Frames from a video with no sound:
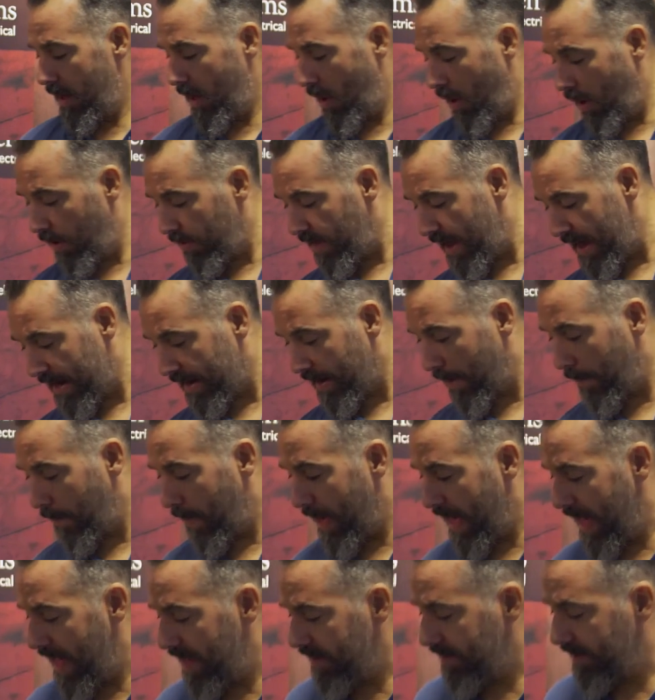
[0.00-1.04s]
all that
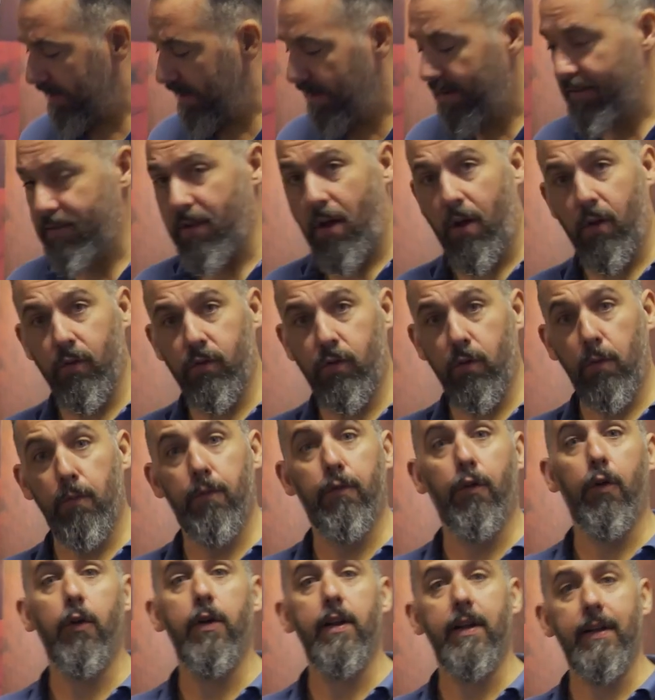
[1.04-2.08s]
capacity is also
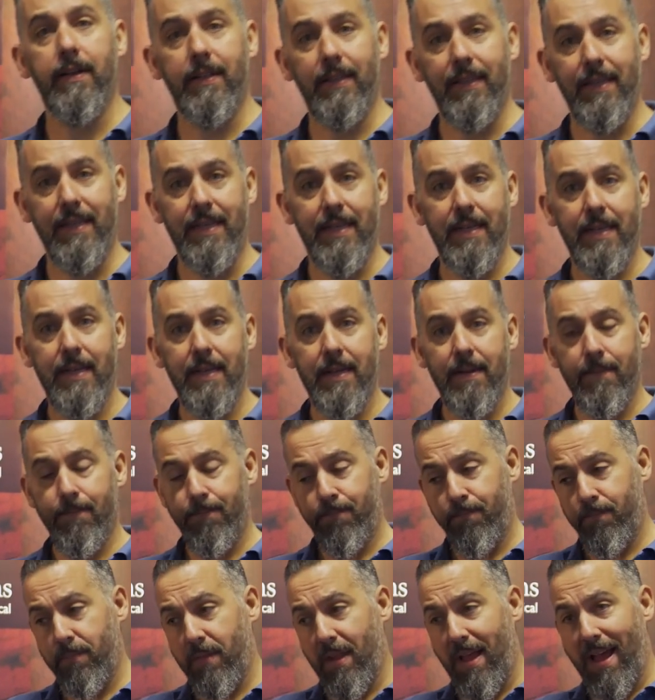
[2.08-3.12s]
vertically
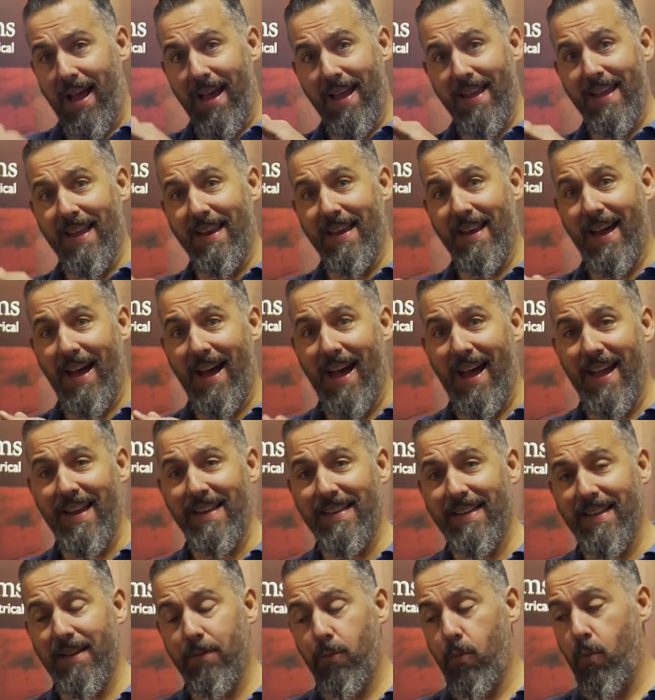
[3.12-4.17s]
in
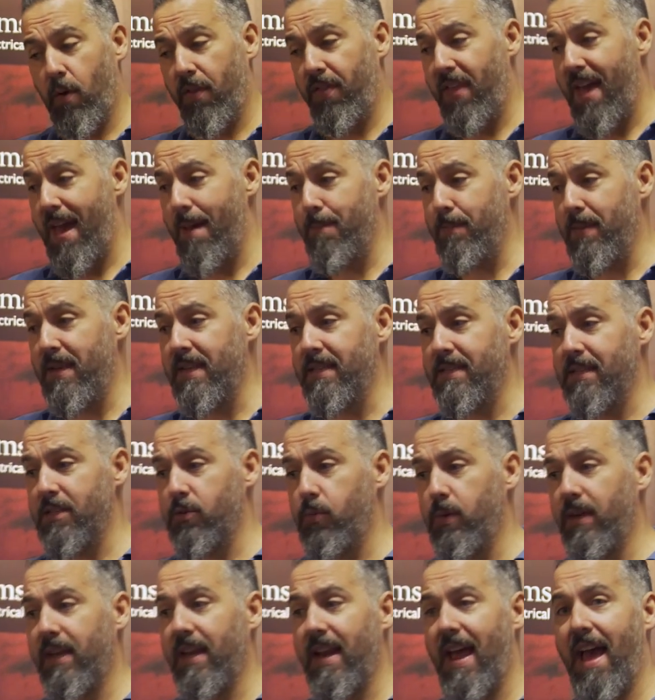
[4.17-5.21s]
height. What that means
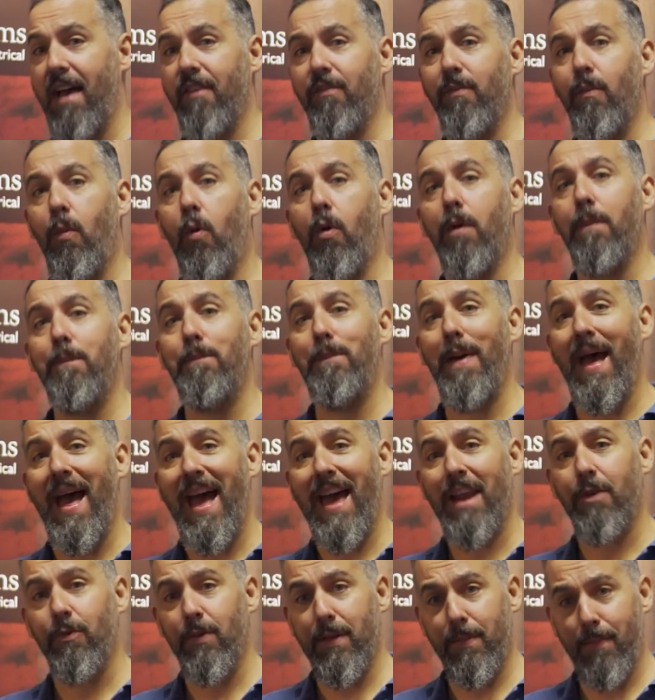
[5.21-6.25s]
is we can have more
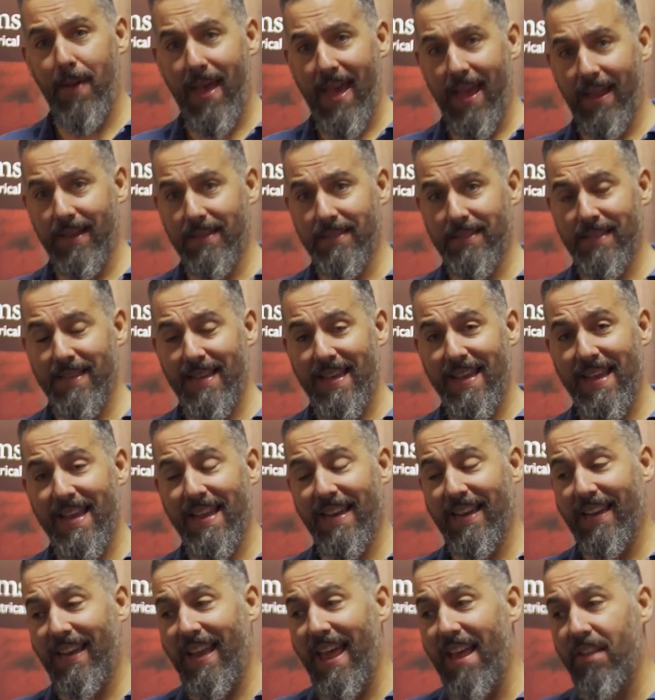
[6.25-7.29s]
battery banks
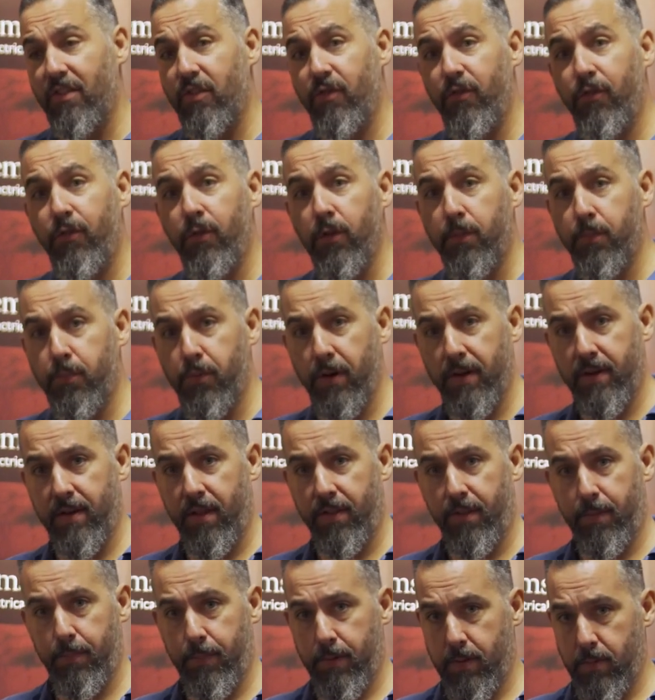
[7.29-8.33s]
in less footprint
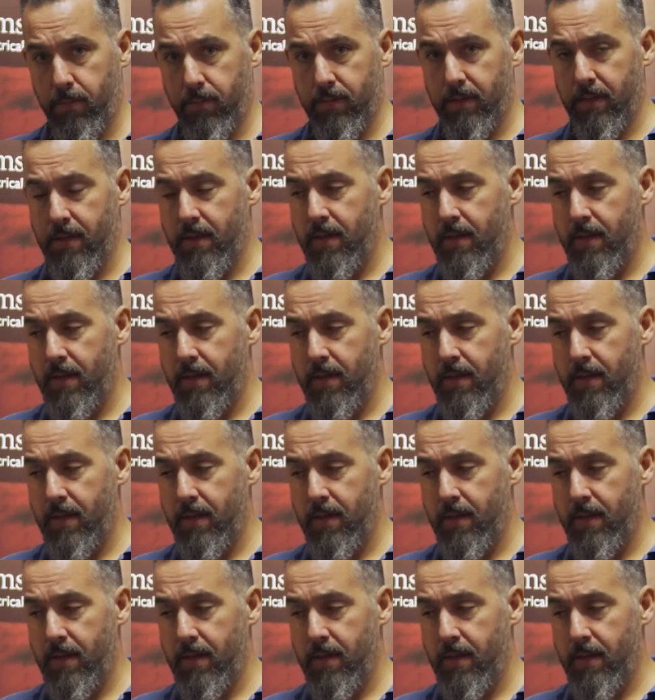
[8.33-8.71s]
on the boat.